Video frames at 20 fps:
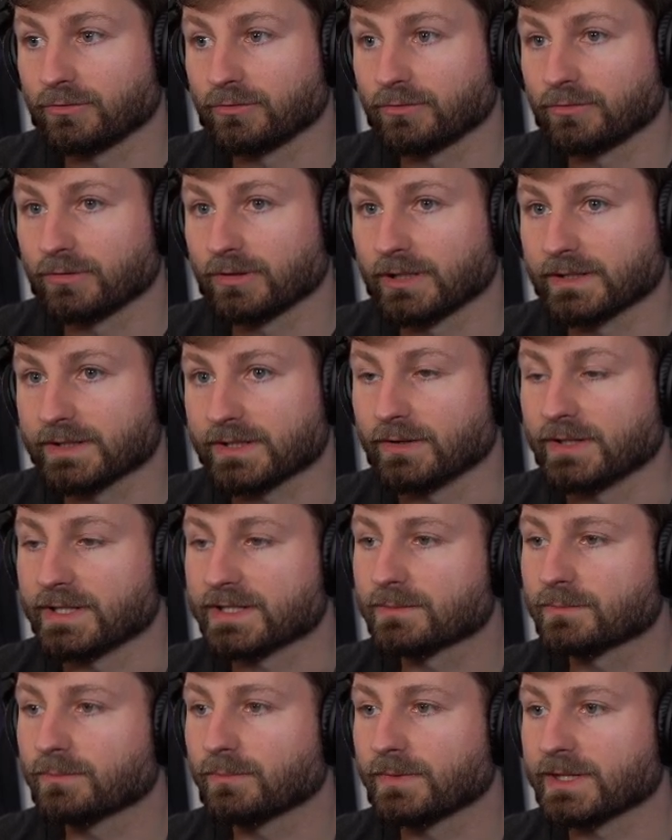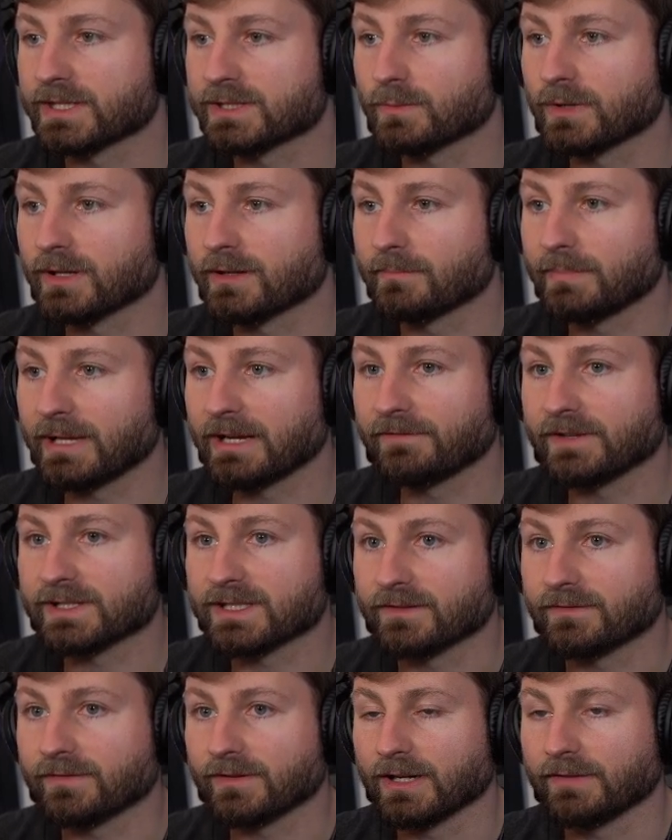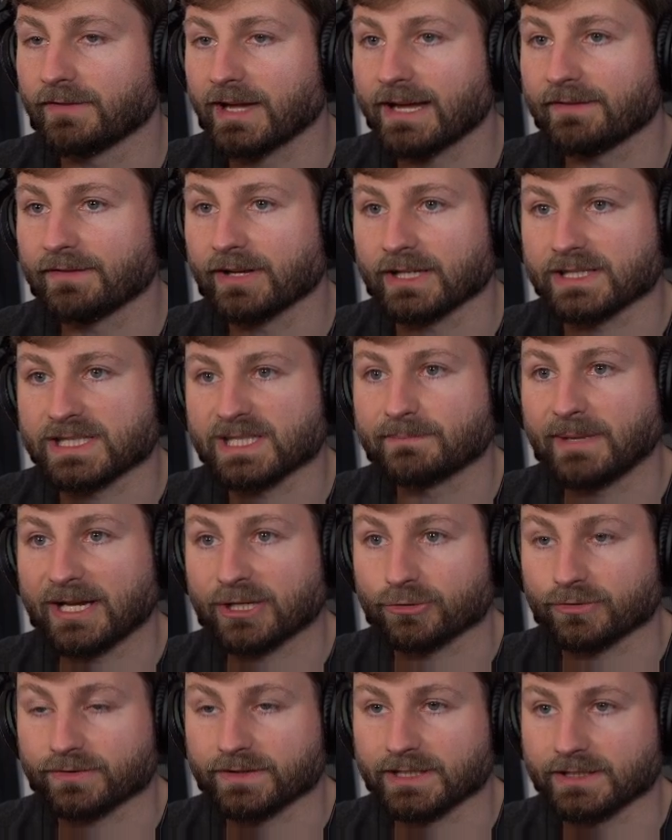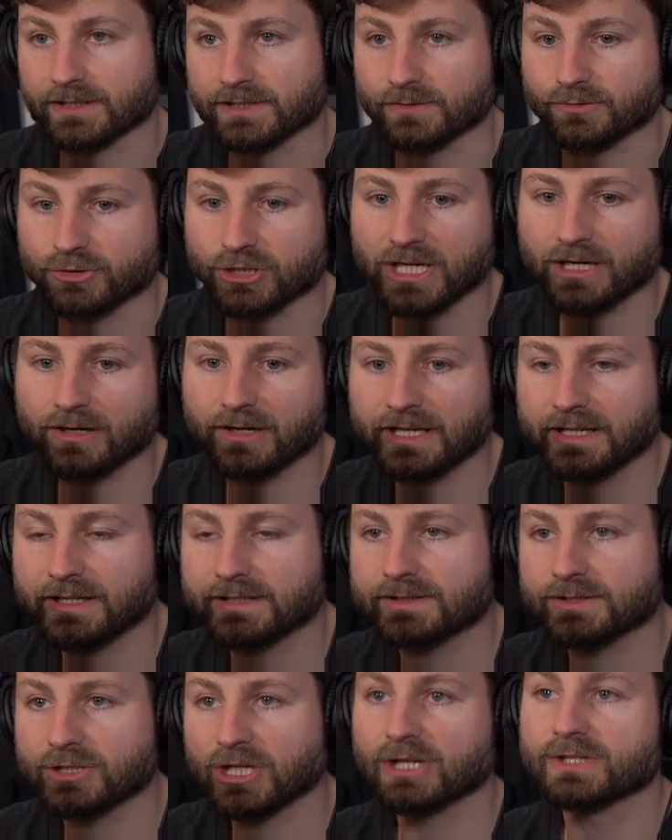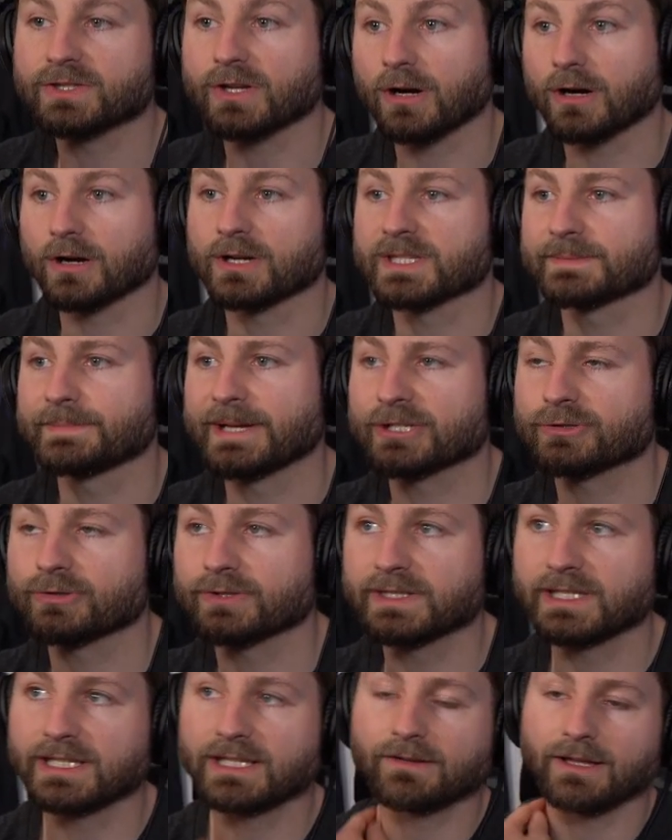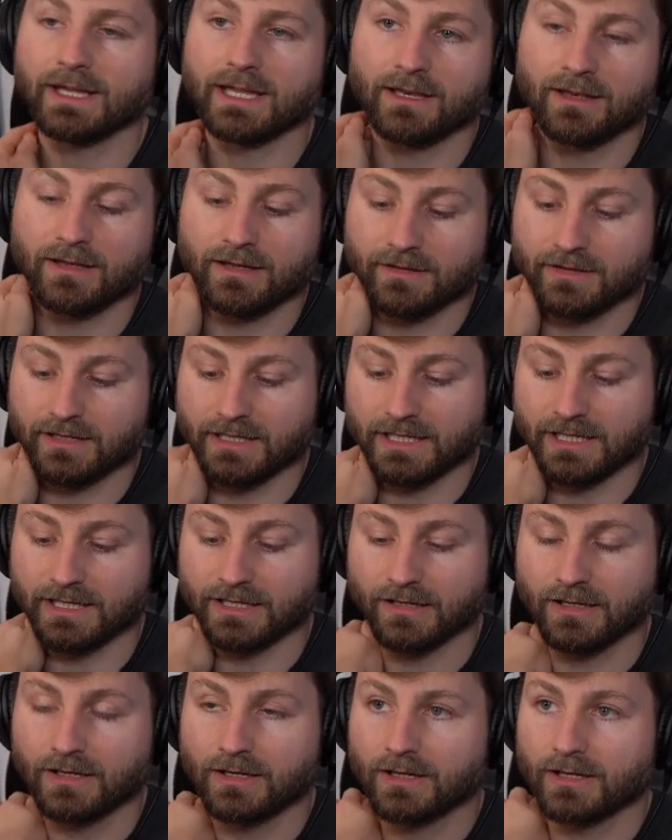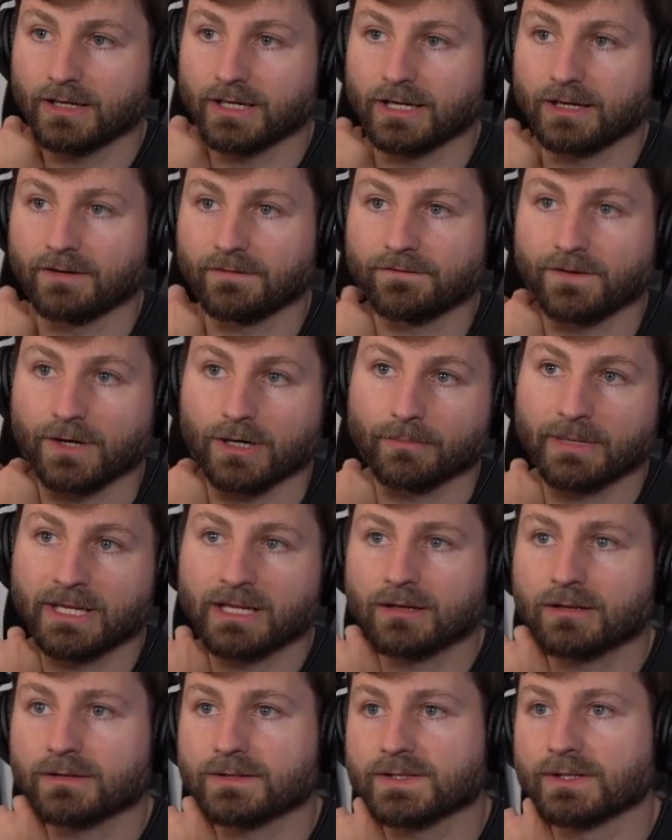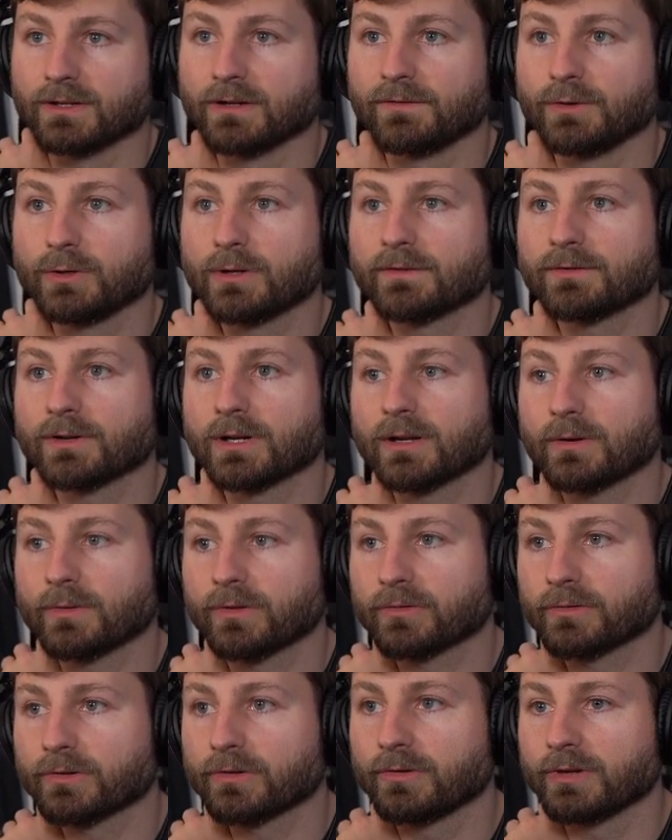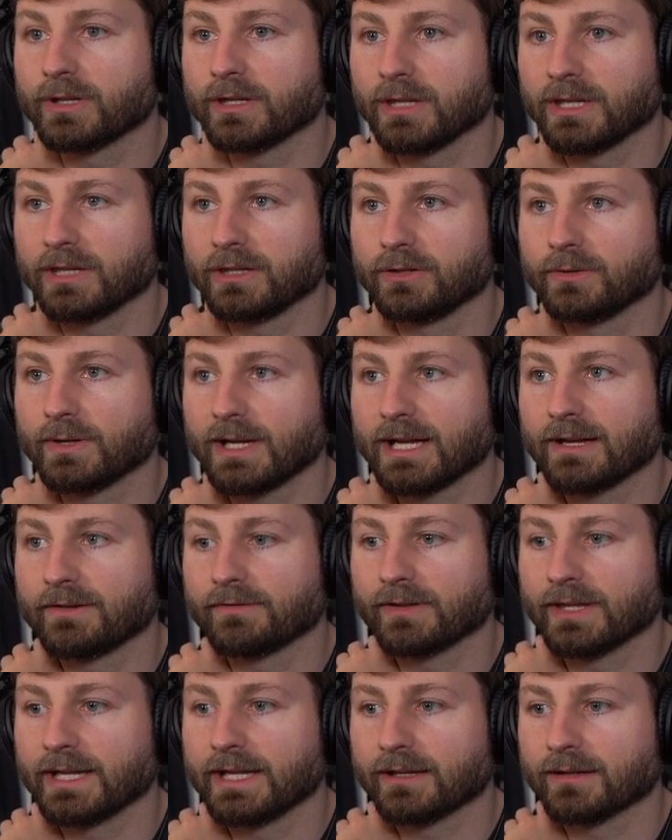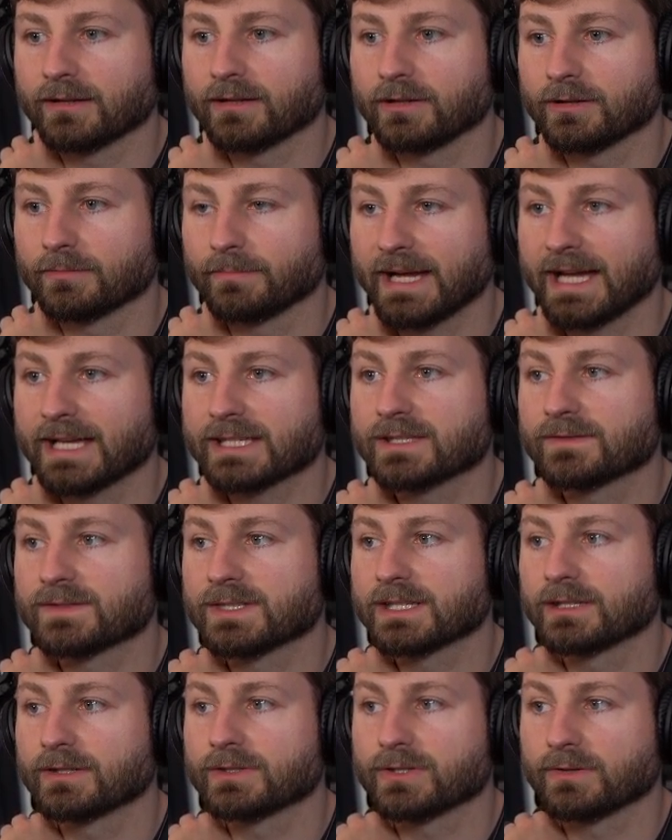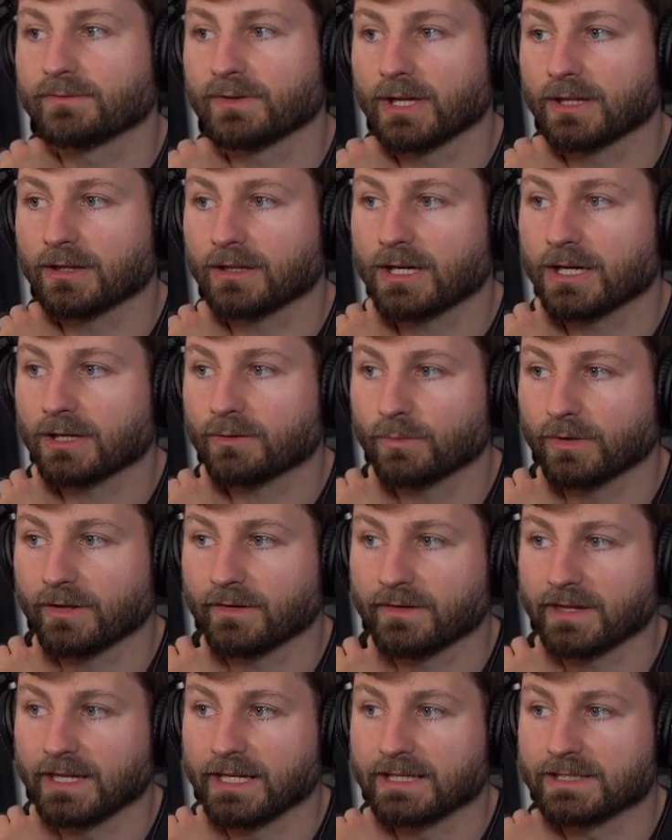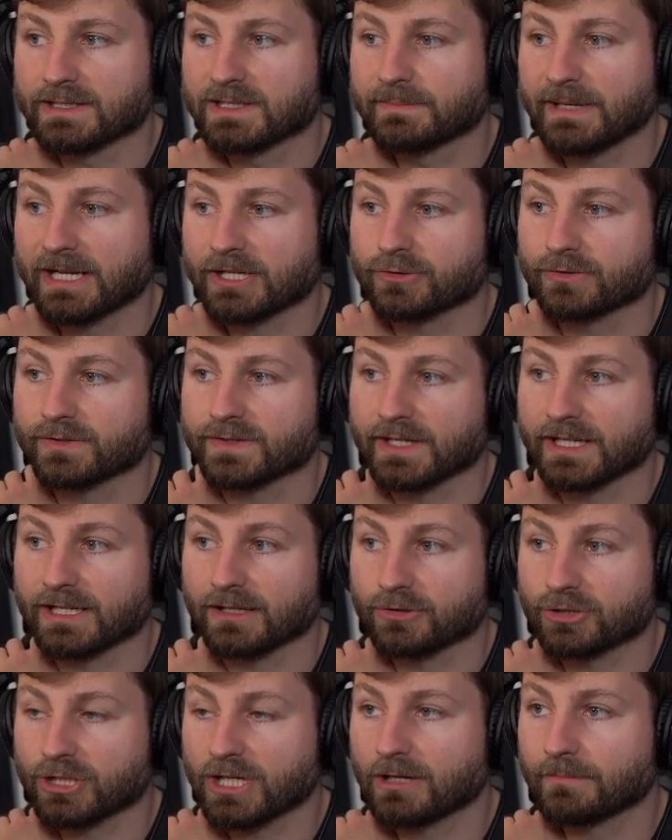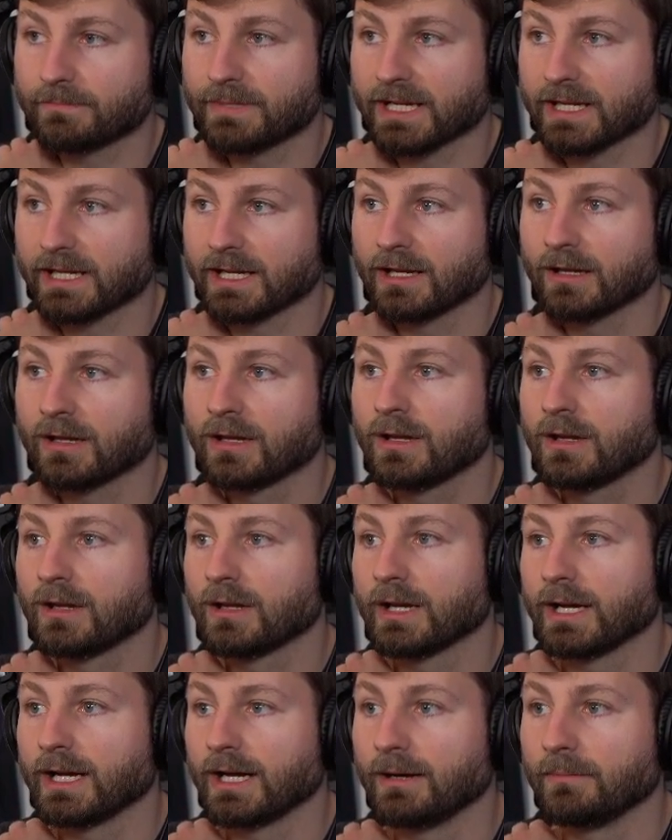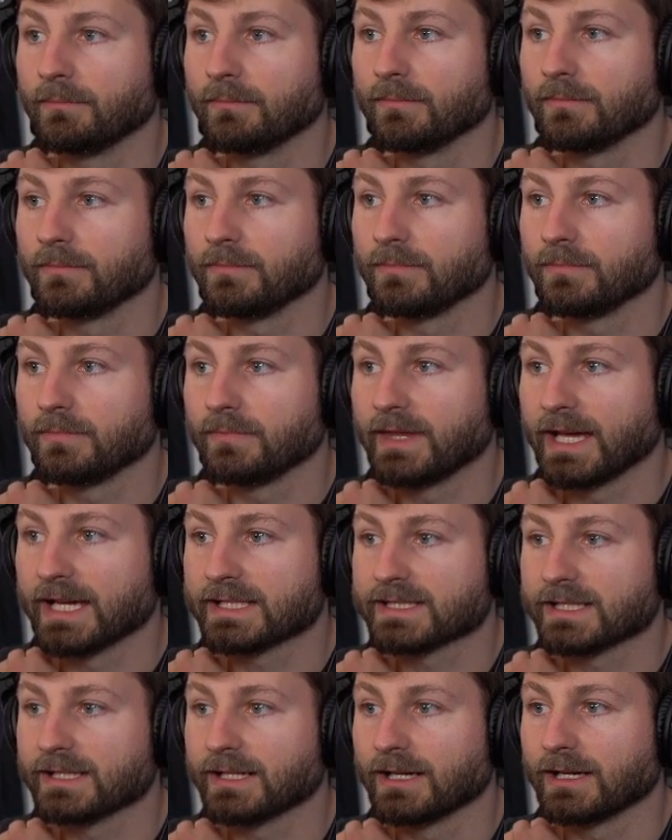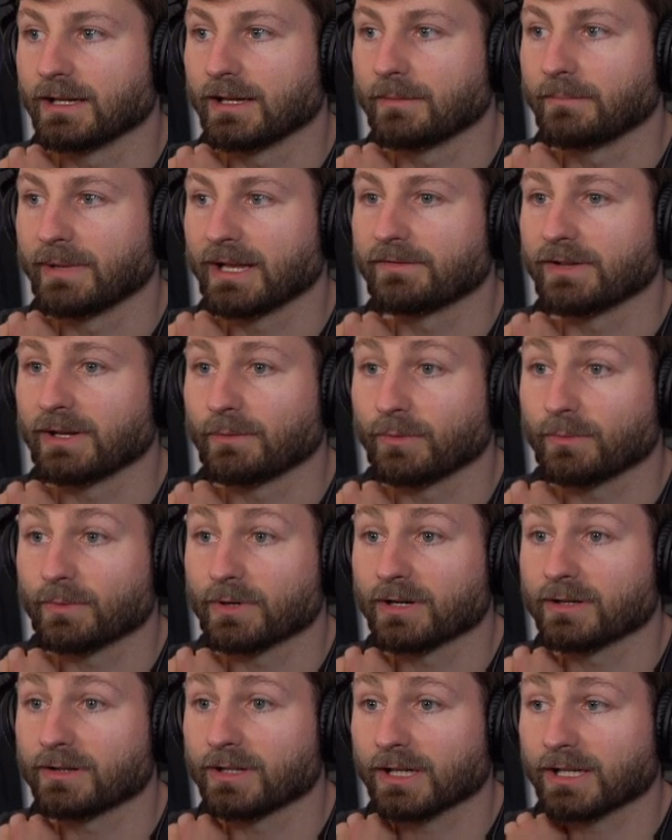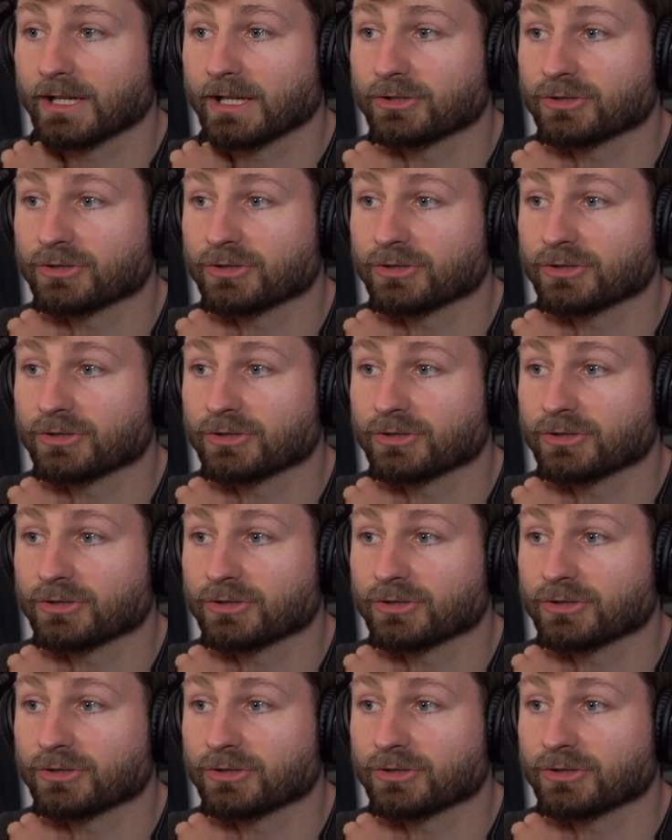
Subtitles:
So this is one of the benefits of having a specialty. So cherries are a specialty in the farming. So if you ever go through and you have like your passive skills, you've unlocked one of the specials like cherry picking, that's a benefit. And we were unlocking